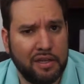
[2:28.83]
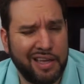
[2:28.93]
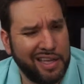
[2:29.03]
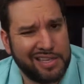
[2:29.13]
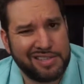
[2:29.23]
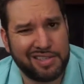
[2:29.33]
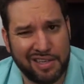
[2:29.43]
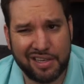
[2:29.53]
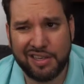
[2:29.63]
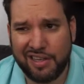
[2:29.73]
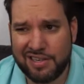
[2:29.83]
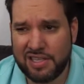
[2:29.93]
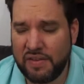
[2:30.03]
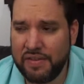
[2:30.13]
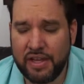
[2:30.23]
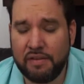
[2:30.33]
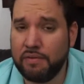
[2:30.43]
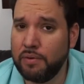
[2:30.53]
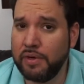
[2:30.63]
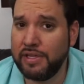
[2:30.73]
I guess uh, they're saving that
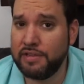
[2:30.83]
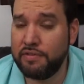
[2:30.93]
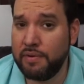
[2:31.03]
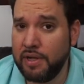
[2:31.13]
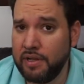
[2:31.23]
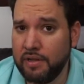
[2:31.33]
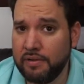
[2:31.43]
for E three.